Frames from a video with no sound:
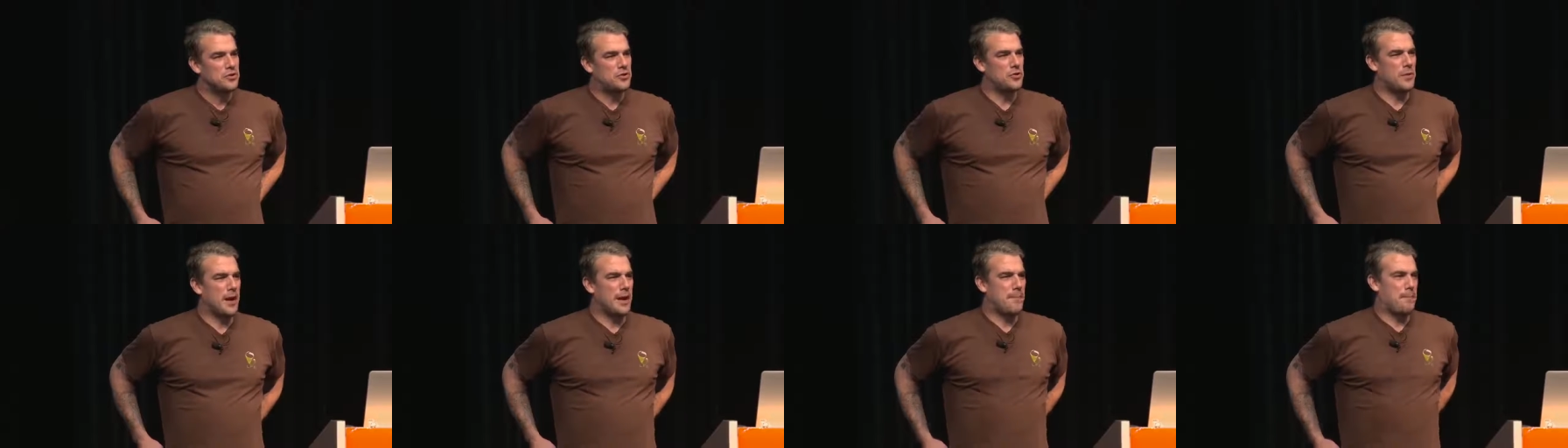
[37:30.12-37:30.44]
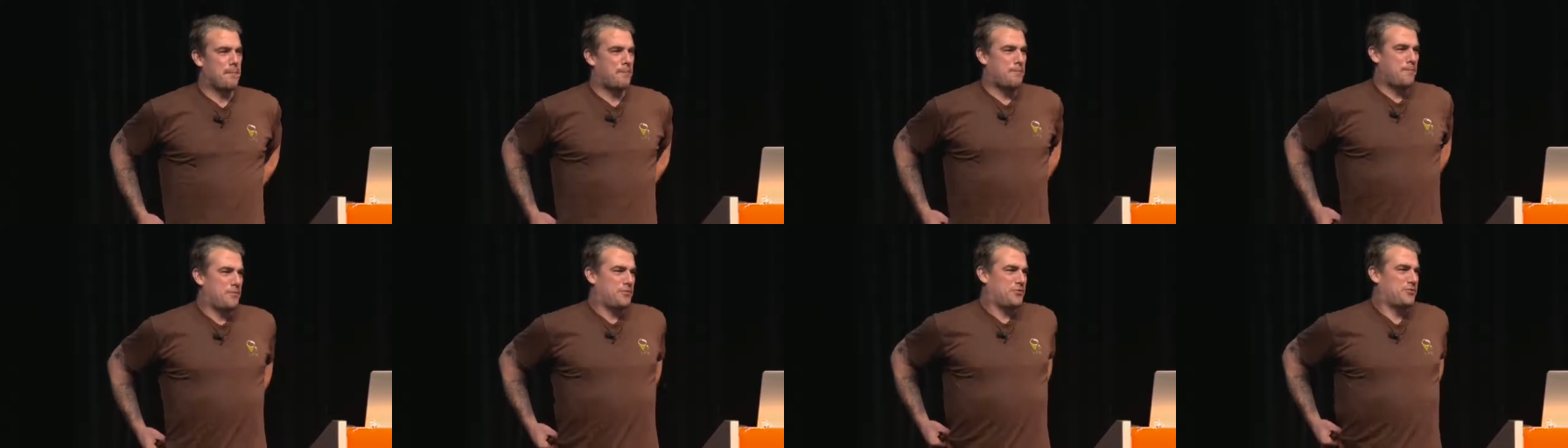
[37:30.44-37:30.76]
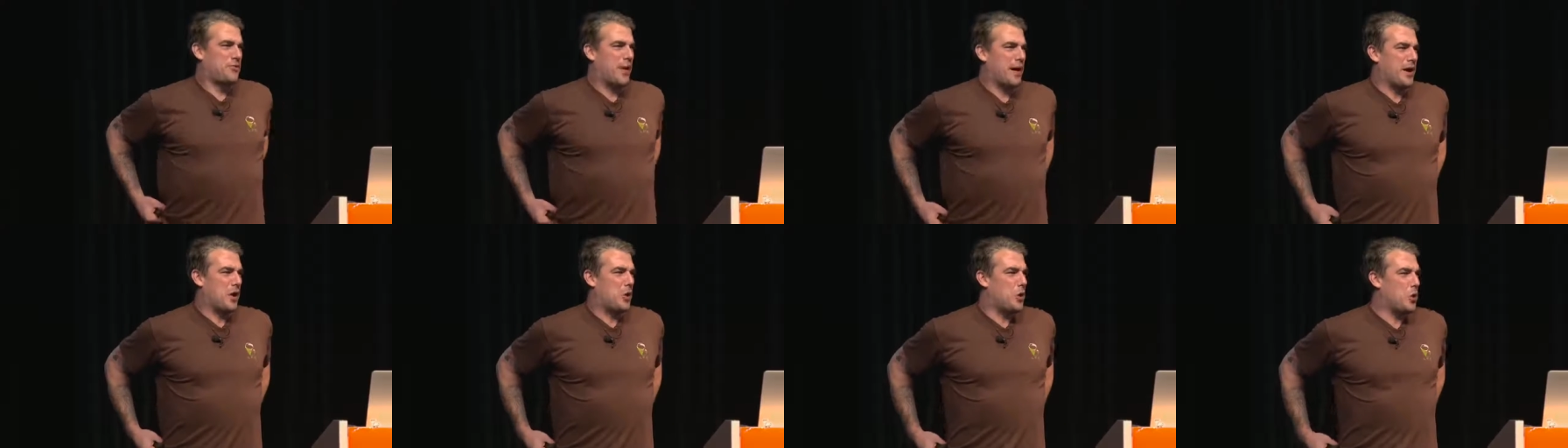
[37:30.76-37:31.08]
Do I,
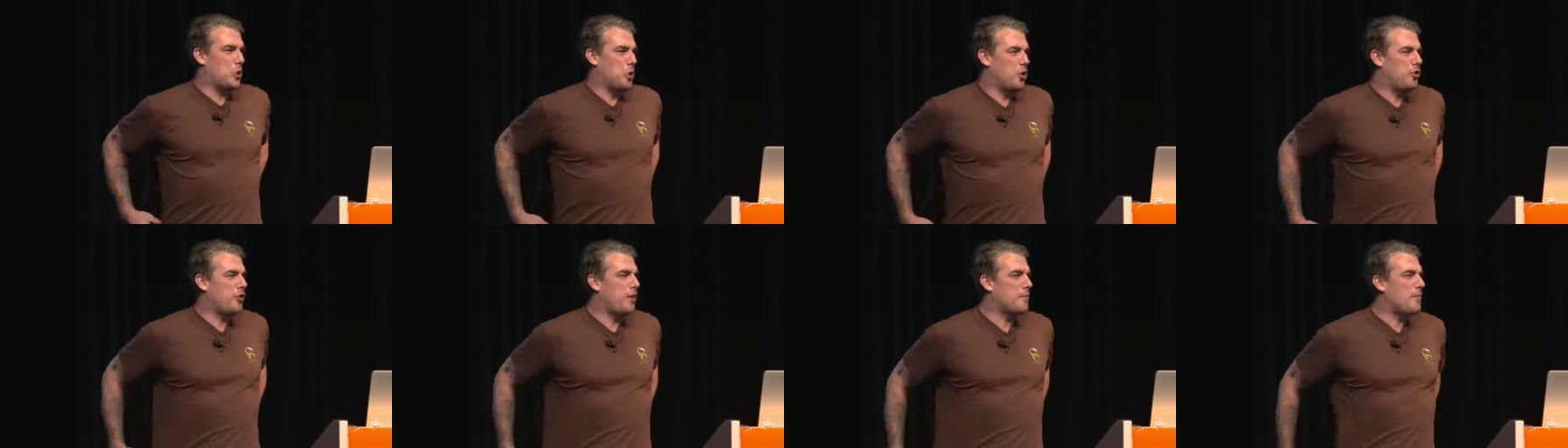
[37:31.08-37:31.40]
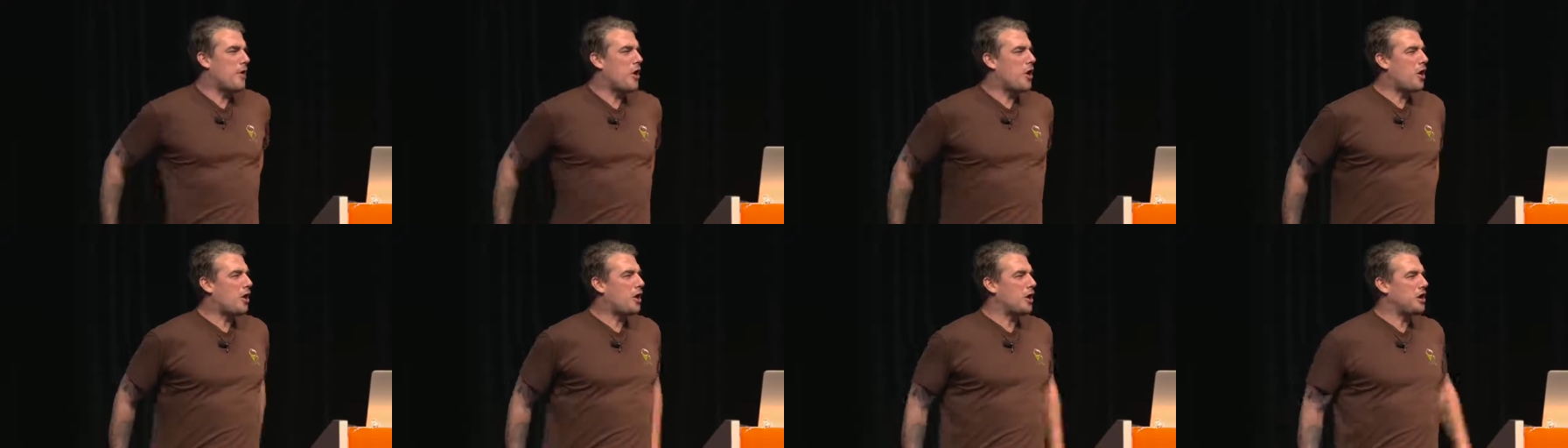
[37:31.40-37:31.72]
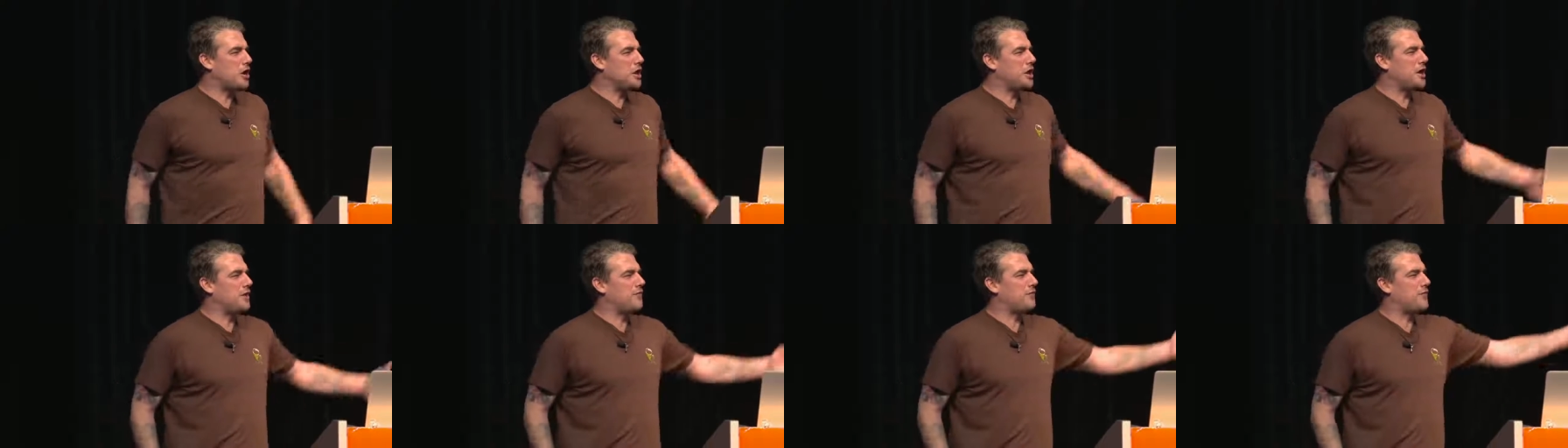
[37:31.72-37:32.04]
do I hold them all
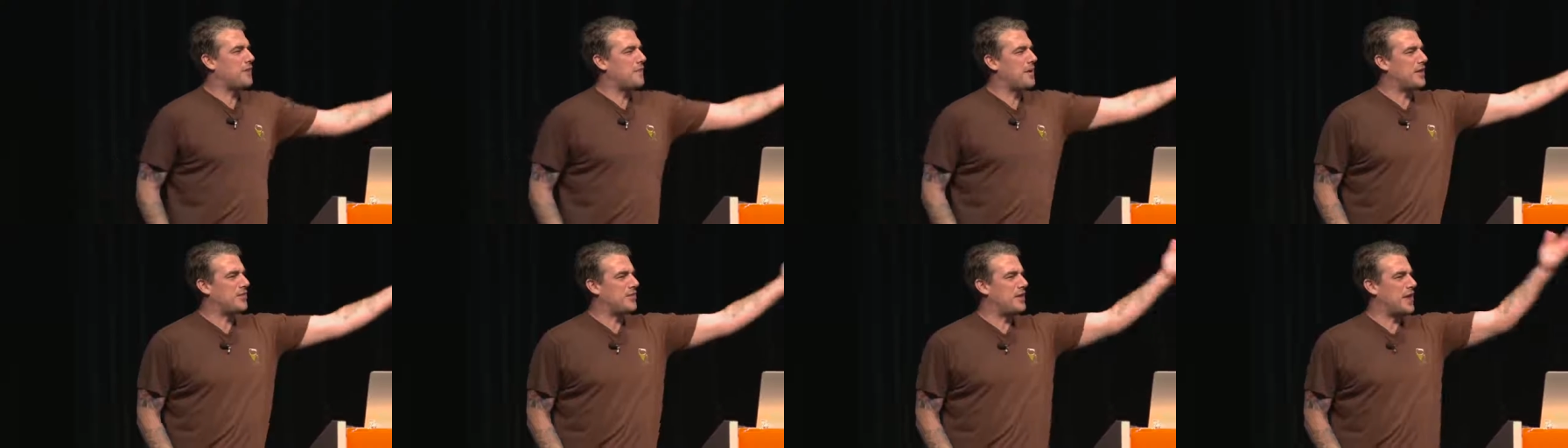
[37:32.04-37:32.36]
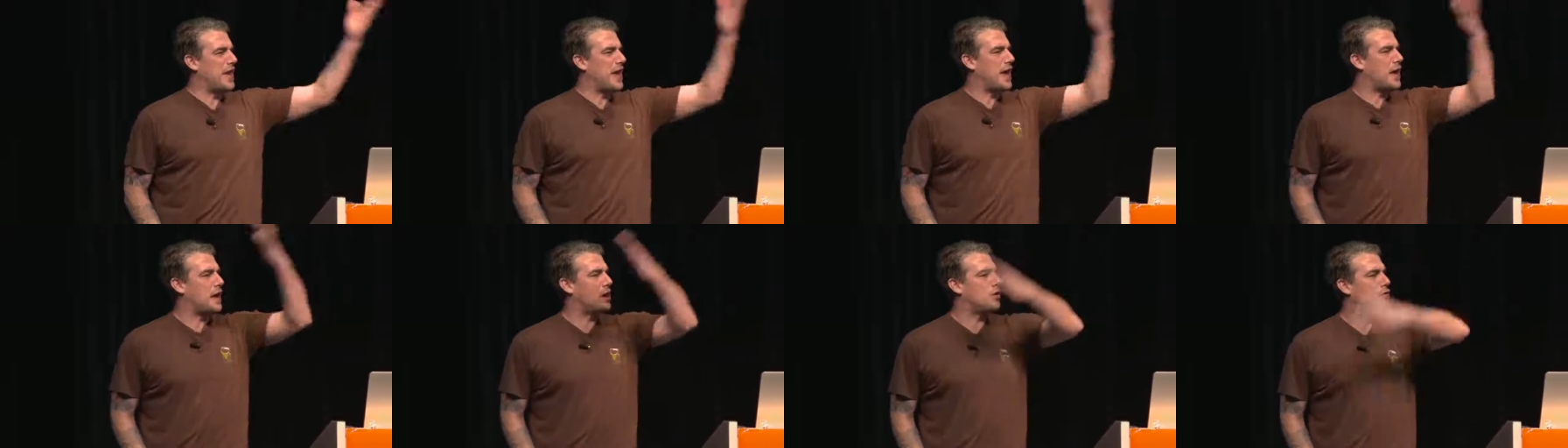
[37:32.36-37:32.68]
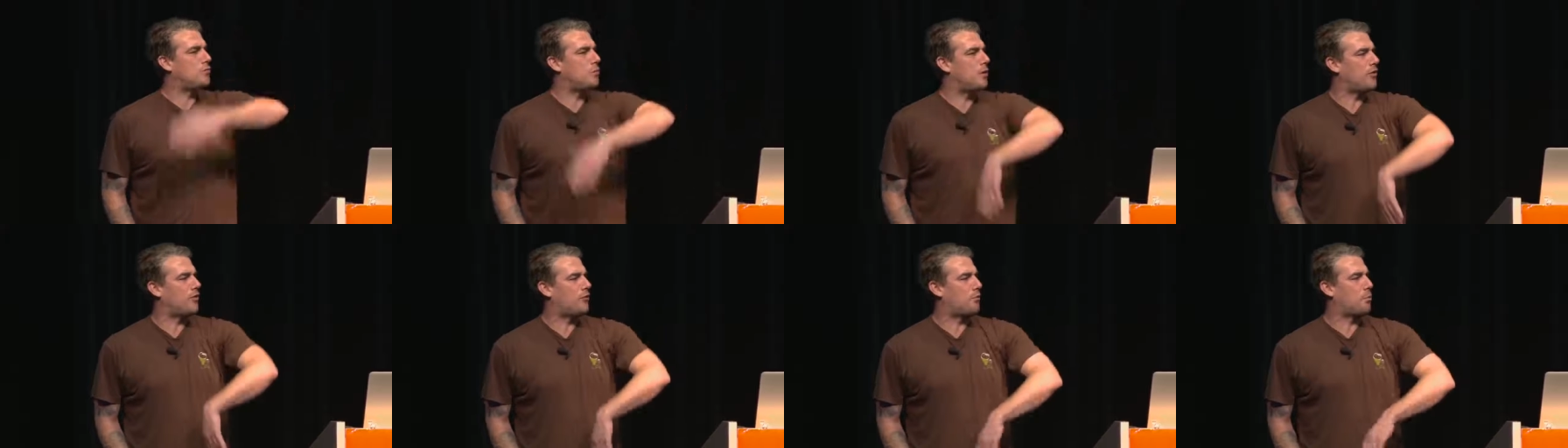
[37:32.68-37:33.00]
and give them at the
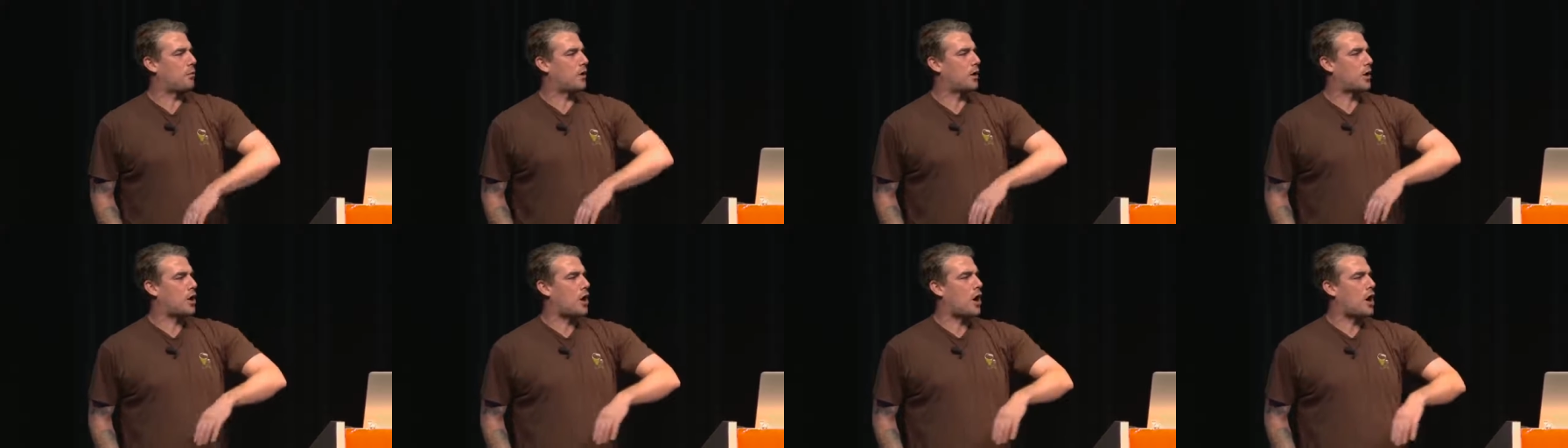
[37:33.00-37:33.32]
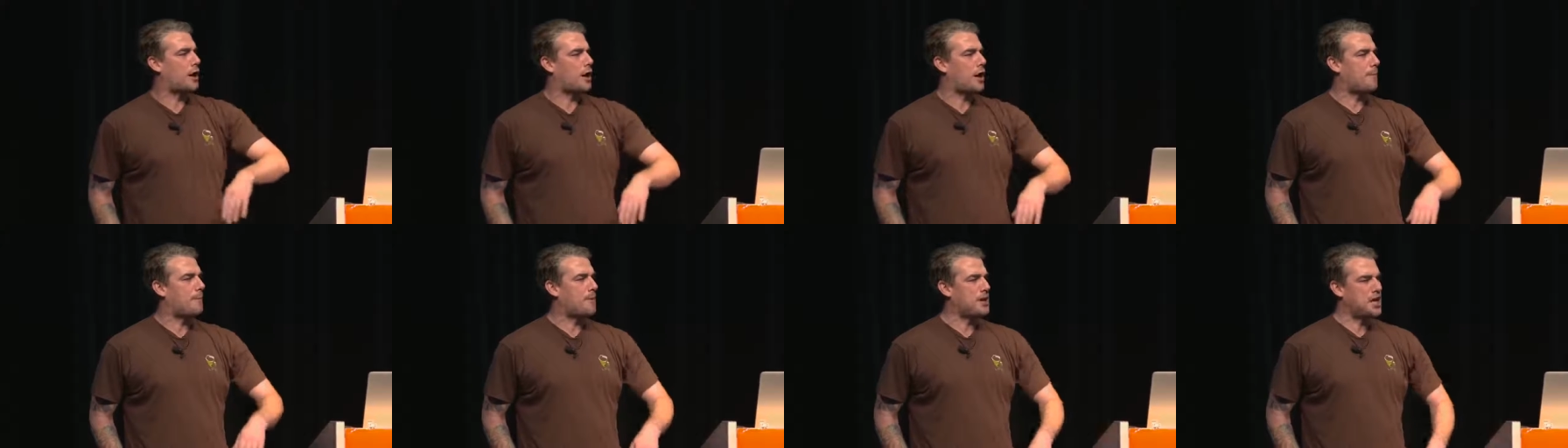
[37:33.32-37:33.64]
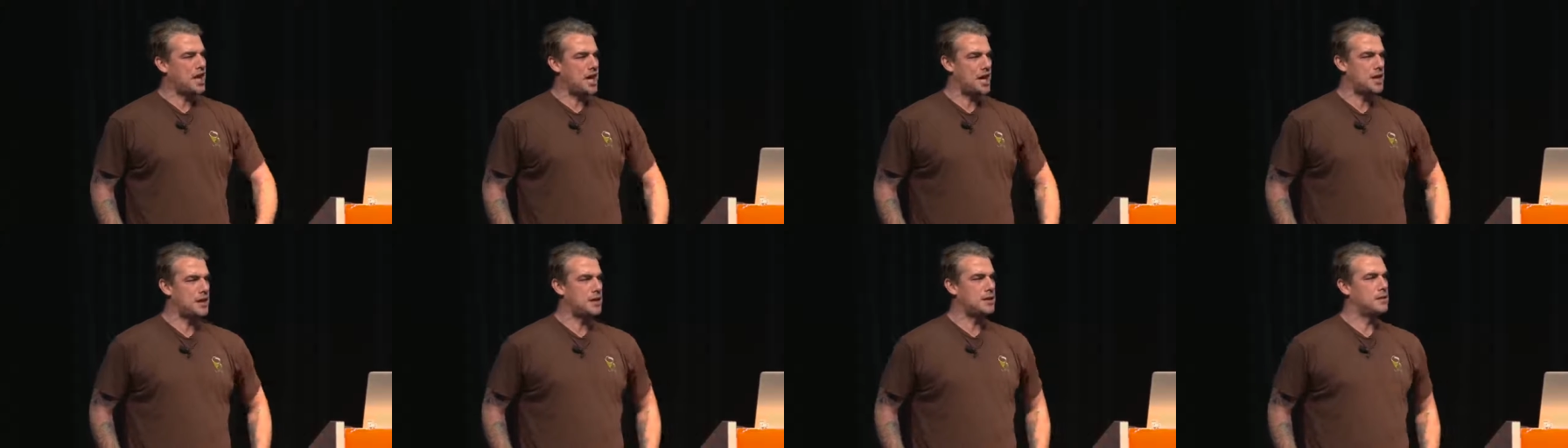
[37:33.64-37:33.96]
end once we're caught up
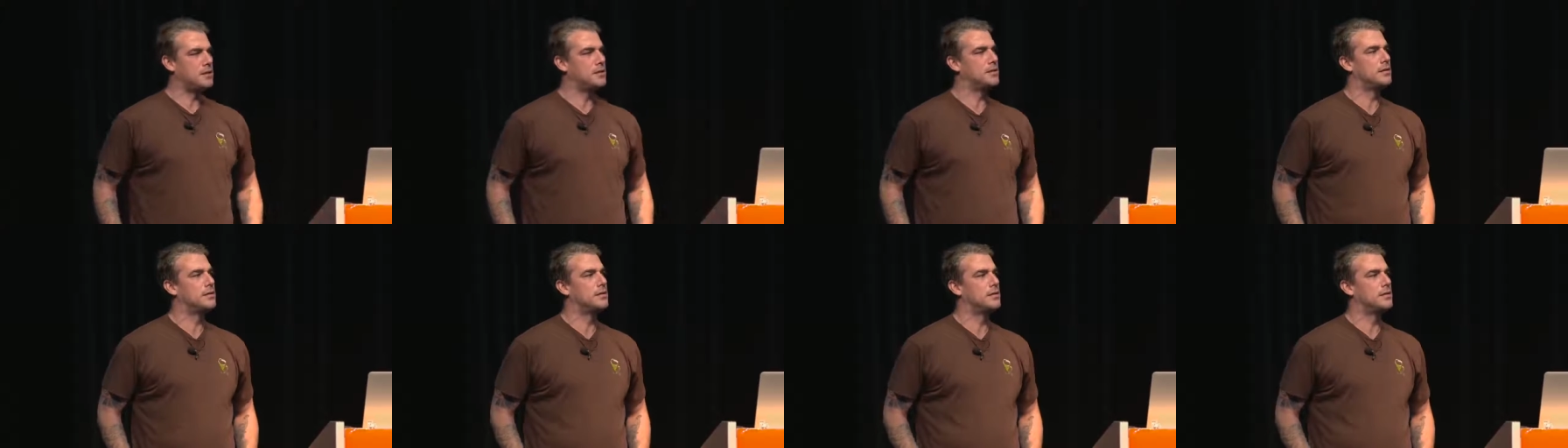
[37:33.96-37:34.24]
again?